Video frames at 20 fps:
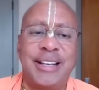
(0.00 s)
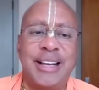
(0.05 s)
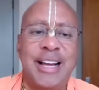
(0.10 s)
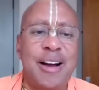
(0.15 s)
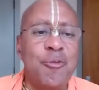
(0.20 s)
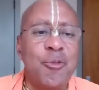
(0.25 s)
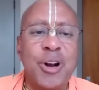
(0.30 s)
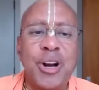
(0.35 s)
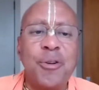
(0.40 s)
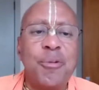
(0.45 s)

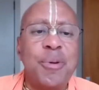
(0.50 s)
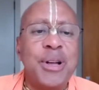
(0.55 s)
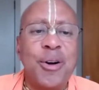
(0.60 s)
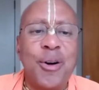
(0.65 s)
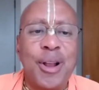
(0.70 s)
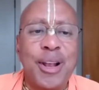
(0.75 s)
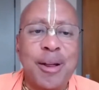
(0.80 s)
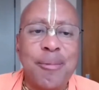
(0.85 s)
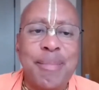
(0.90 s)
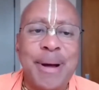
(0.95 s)
And what are we
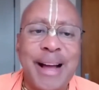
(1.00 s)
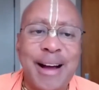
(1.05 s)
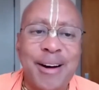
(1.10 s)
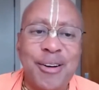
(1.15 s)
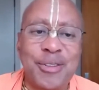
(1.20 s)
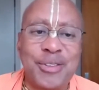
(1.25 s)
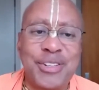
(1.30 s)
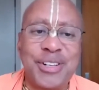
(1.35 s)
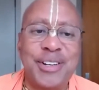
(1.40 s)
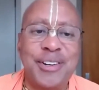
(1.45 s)
all
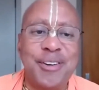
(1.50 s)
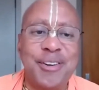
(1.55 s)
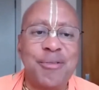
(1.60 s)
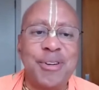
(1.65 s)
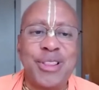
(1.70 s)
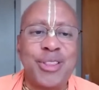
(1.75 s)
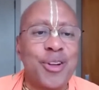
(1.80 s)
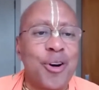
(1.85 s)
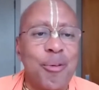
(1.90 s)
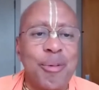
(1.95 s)
about? We
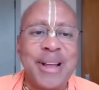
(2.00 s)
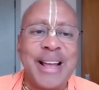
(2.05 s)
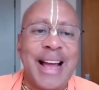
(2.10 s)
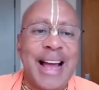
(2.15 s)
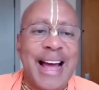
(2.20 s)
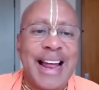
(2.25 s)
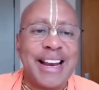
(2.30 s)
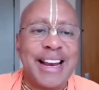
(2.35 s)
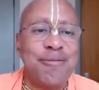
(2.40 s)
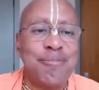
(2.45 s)
thought we
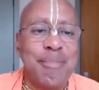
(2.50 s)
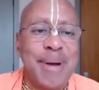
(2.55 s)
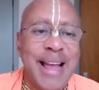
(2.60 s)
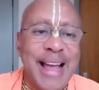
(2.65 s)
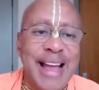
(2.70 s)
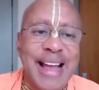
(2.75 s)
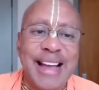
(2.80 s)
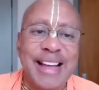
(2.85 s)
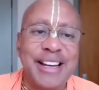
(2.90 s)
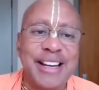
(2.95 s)
had it
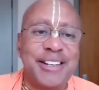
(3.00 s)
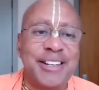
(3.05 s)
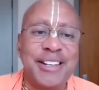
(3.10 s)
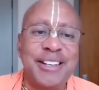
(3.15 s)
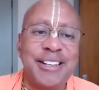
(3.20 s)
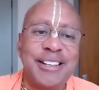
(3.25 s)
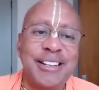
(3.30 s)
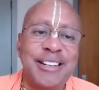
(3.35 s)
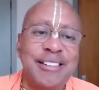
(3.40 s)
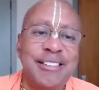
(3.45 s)
made.
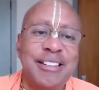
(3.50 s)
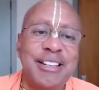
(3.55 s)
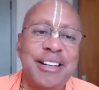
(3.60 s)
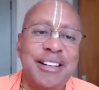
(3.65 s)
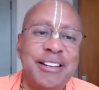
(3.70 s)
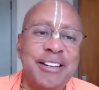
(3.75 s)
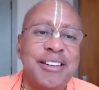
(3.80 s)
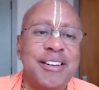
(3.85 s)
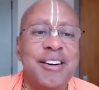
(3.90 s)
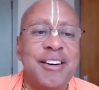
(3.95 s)

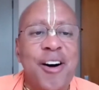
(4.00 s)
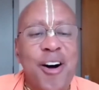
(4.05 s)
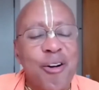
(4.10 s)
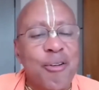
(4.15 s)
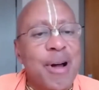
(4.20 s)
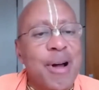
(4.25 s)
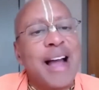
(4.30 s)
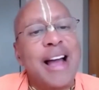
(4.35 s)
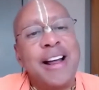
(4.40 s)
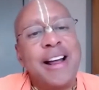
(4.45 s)
All
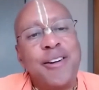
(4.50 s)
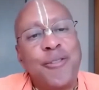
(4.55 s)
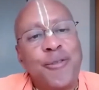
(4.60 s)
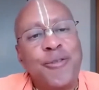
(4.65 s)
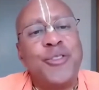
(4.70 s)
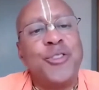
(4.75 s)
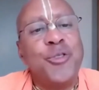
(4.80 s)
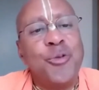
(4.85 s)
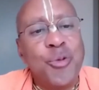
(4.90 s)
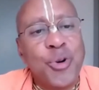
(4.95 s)
right, a
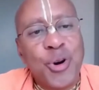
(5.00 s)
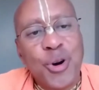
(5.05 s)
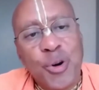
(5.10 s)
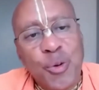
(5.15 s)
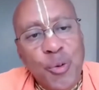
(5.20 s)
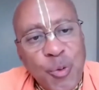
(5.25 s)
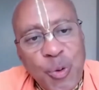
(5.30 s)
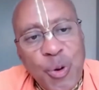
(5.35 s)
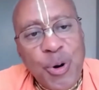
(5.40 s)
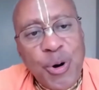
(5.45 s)
few world
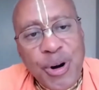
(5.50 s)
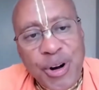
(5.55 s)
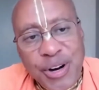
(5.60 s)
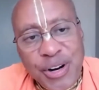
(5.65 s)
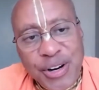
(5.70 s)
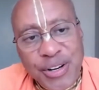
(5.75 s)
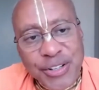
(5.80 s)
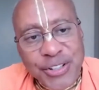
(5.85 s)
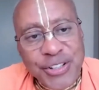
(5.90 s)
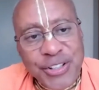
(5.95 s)

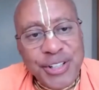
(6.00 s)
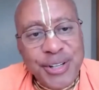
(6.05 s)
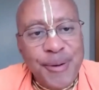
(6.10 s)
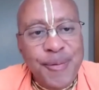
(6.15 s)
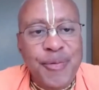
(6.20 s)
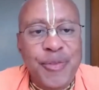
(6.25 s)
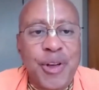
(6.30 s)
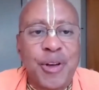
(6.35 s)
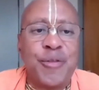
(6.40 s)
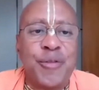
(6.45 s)
wars,
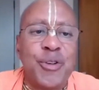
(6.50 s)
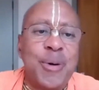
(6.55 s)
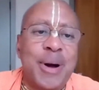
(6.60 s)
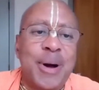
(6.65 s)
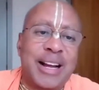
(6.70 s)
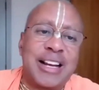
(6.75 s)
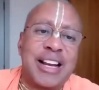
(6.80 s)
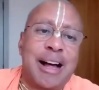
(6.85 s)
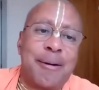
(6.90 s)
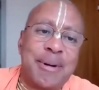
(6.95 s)
a few
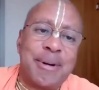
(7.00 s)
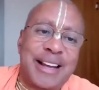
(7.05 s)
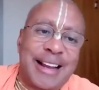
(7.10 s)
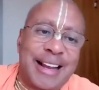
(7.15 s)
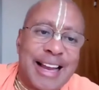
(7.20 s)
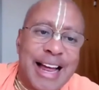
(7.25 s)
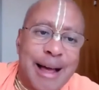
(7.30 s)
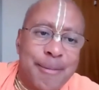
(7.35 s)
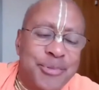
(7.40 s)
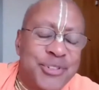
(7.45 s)
economic
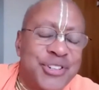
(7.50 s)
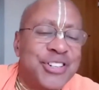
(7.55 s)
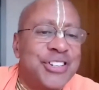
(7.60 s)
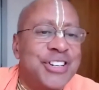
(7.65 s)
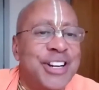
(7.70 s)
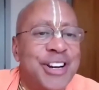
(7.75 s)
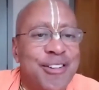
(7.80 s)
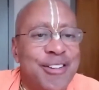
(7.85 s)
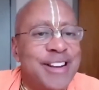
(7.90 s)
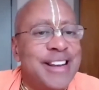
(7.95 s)
collapses
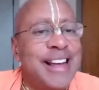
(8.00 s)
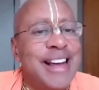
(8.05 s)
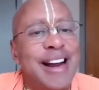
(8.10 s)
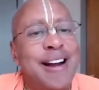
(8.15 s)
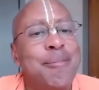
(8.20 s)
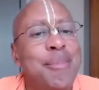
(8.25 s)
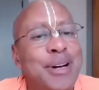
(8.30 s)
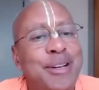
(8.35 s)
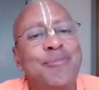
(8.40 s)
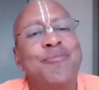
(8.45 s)
here and there,
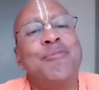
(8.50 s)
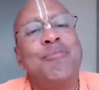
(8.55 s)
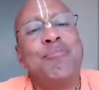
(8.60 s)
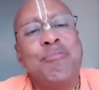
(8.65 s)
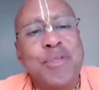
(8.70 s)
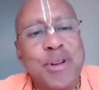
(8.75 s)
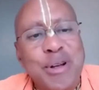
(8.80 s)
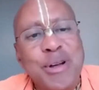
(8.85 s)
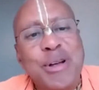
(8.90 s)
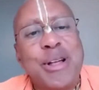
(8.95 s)
but
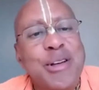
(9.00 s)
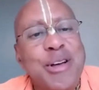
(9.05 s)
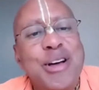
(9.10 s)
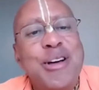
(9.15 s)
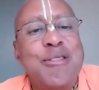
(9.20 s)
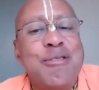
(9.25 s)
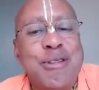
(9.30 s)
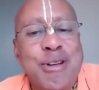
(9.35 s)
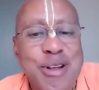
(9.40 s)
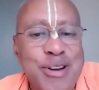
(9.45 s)

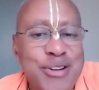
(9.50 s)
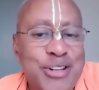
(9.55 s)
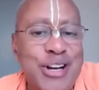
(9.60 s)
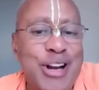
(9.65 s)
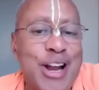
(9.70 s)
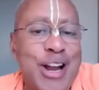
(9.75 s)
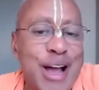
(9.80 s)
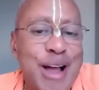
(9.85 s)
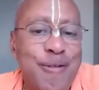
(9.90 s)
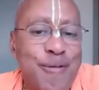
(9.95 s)
yeah, it's
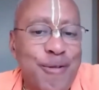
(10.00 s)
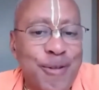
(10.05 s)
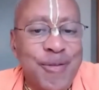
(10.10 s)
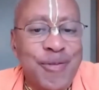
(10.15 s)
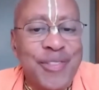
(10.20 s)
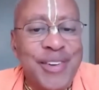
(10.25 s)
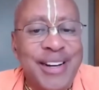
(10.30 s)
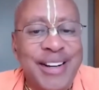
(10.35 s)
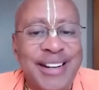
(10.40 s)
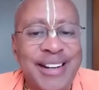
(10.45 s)
life.
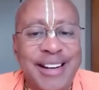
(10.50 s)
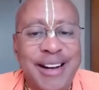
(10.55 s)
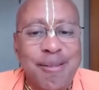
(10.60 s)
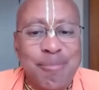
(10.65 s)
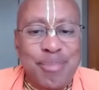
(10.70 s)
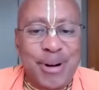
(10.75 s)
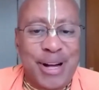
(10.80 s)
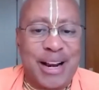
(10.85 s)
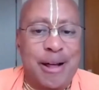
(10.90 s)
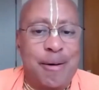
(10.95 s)

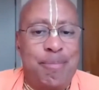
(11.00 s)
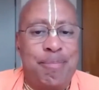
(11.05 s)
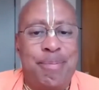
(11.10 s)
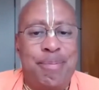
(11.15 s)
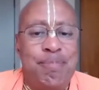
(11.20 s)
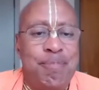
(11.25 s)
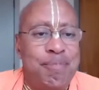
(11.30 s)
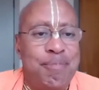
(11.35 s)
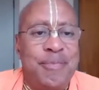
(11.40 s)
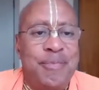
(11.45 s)
But a
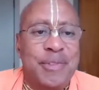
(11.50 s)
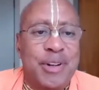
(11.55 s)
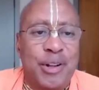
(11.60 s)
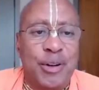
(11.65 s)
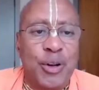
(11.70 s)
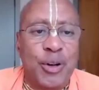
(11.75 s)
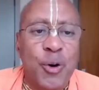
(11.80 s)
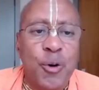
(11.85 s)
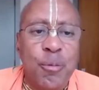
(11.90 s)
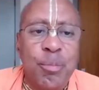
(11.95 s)

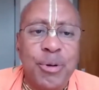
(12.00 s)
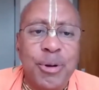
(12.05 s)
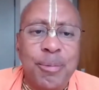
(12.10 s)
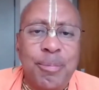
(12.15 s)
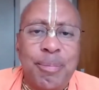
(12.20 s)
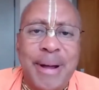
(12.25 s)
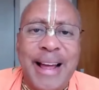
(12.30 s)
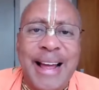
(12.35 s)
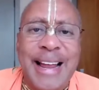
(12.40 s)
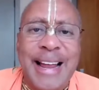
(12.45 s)
global
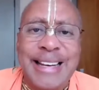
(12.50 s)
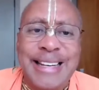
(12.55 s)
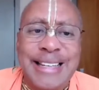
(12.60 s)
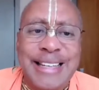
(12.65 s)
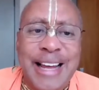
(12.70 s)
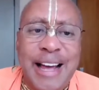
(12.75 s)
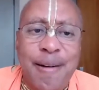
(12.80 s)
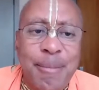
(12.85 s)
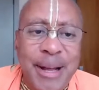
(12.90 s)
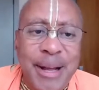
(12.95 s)

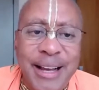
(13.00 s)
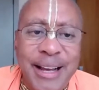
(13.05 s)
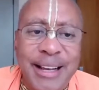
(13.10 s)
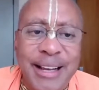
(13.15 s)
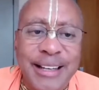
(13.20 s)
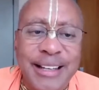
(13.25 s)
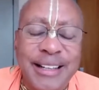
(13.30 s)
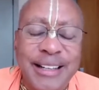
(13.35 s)
pandemic?